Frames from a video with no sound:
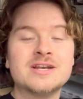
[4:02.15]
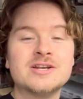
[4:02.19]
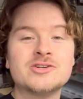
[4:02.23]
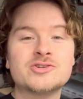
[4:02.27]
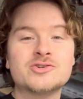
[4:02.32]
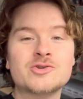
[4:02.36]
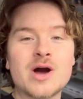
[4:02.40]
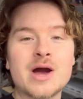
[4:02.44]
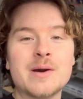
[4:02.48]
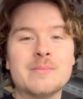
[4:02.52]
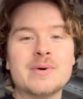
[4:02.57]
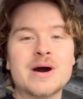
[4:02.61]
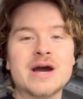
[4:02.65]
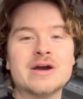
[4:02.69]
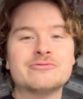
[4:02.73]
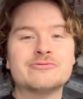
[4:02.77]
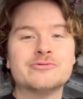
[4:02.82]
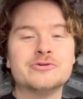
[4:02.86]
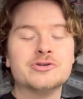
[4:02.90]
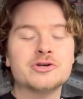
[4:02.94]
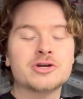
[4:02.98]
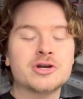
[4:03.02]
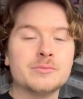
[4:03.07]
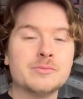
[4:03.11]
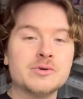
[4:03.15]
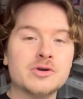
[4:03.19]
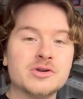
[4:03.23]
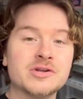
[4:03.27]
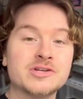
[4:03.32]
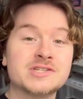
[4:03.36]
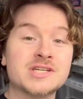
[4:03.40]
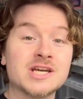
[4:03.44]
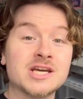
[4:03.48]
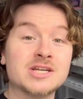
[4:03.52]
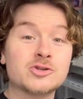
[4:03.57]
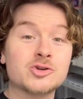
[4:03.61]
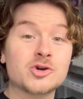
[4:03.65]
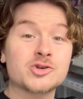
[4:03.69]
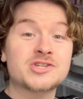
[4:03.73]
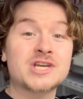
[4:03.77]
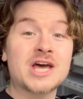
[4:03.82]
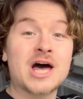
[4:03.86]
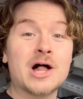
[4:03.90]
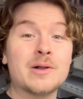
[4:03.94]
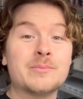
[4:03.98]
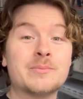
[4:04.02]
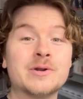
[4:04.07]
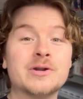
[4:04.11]
try and buy it through the community. It does
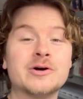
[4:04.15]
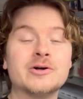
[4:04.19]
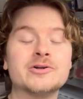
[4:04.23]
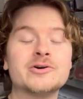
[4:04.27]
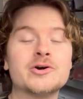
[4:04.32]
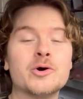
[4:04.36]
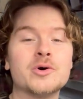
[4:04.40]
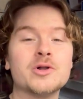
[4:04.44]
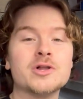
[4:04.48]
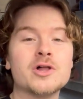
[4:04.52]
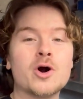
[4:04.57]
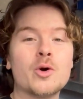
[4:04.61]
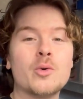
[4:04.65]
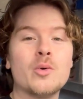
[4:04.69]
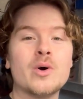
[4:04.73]
help and it'll go a long